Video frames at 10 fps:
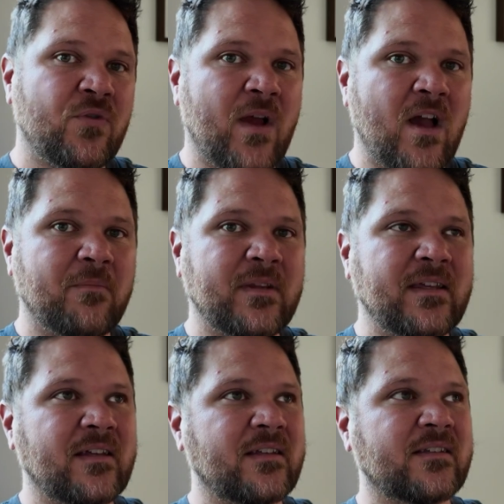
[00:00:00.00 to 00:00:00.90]
you around
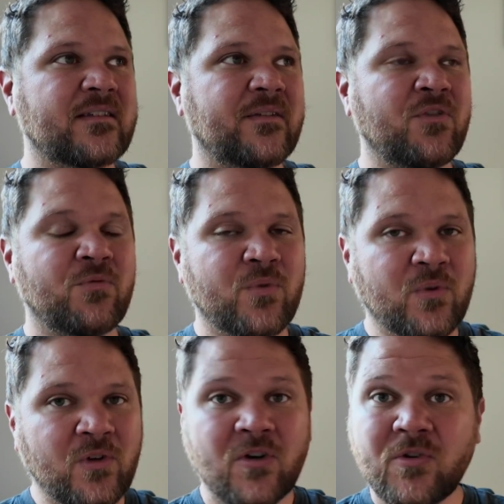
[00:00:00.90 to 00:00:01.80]
because if
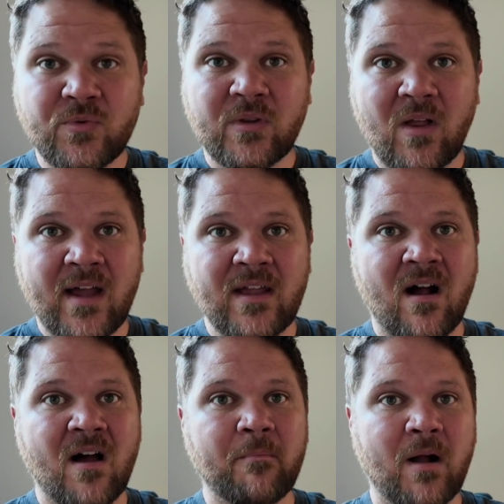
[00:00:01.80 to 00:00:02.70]
you're going to rely
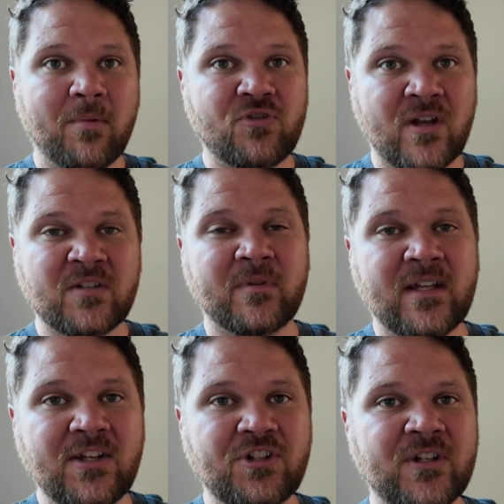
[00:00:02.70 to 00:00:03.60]
on public
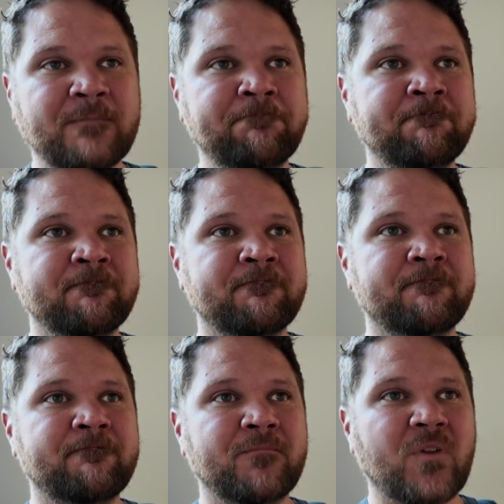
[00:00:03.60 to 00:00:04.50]
transportation,
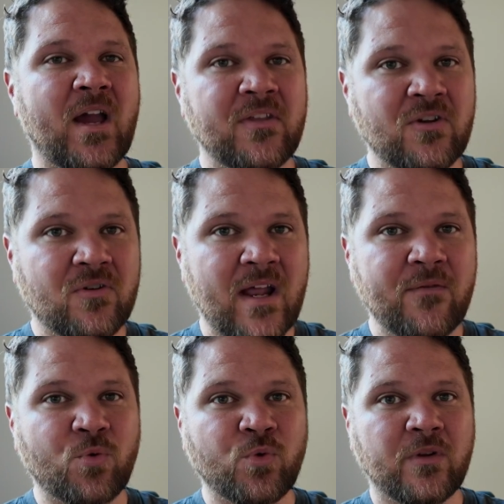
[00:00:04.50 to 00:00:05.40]
I think you're going to have
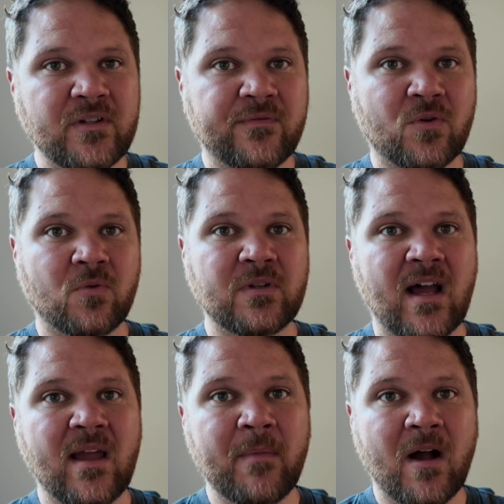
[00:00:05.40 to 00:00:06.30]
a really difficult
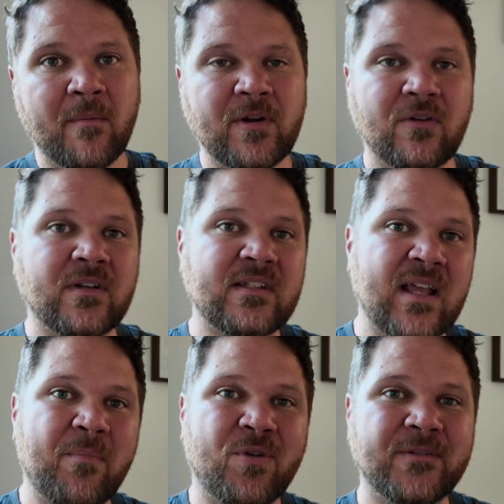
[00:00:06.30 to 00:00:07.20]
time up here in
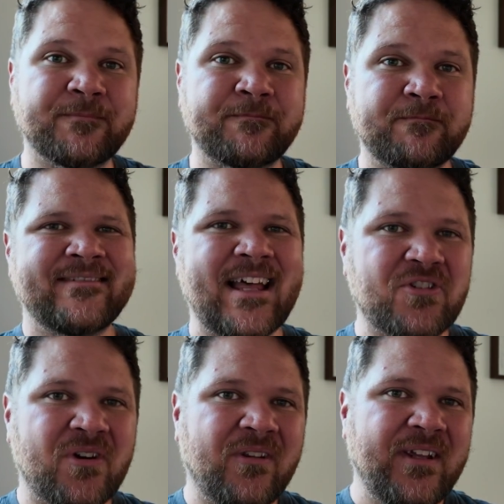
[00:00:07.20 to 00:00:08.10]
Sandpoint. That's
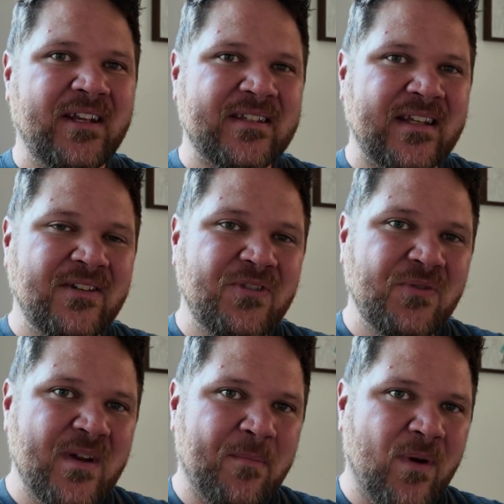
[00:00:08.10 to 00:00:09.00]
going to lead us into
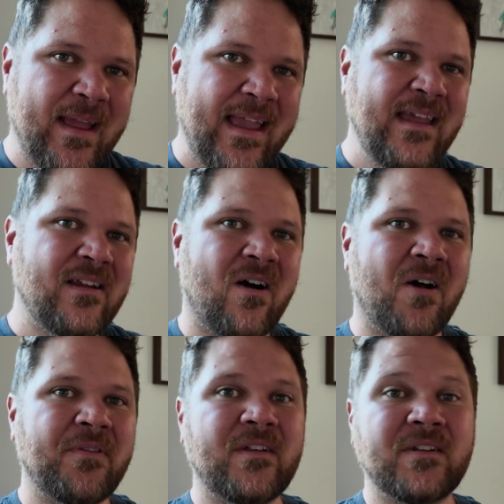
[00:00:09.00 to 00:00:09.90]
number 8
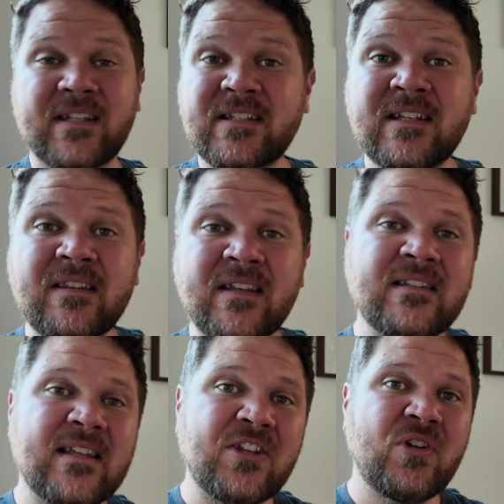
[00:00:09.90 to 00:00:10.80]
on the 16
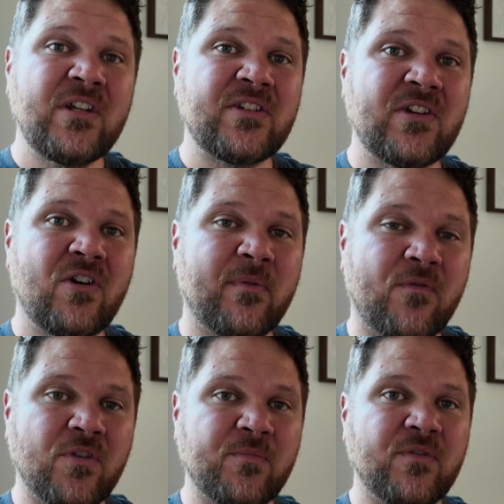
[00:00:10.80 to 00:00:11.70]
things that you need to know
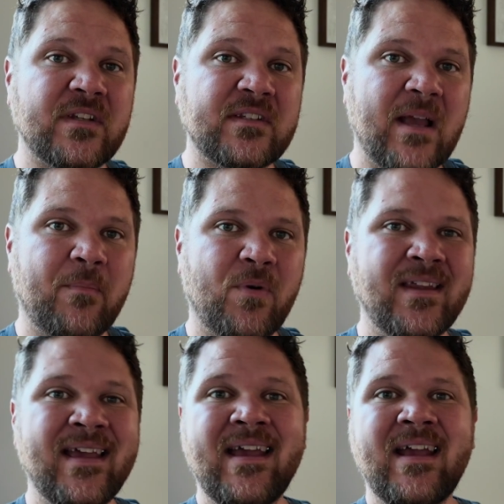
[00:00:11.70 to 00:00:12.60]
before you move to
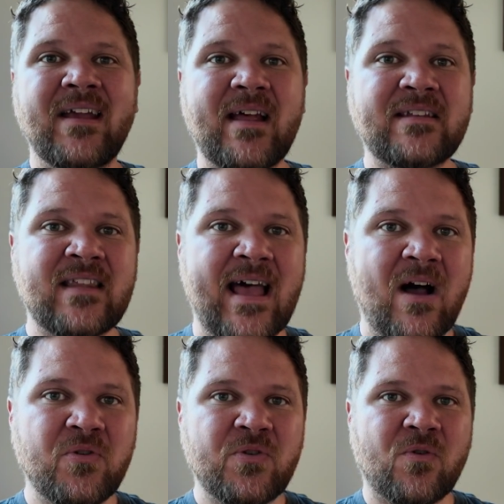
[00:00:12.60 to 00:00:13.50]
Sandpoint, and that's the
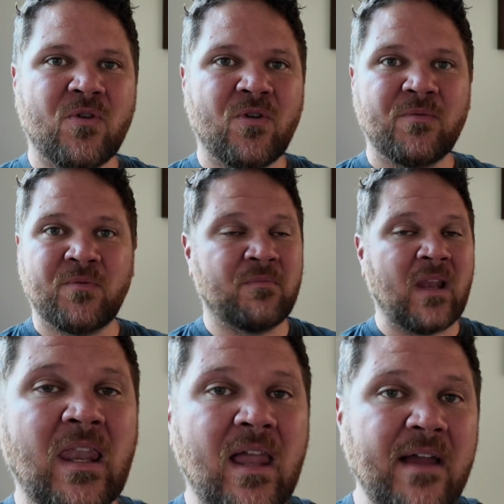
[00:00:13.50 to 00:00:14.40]
outdoor
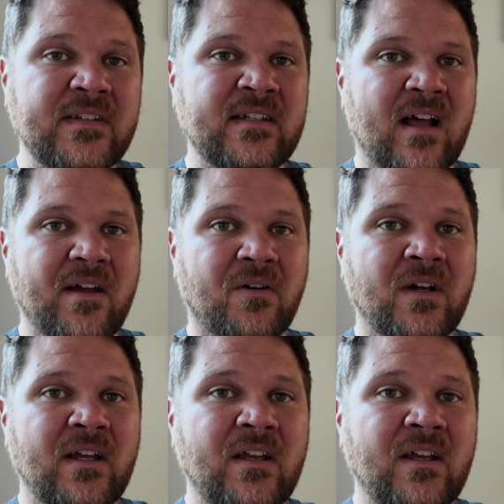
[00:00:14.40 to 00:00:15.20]
lifestyle.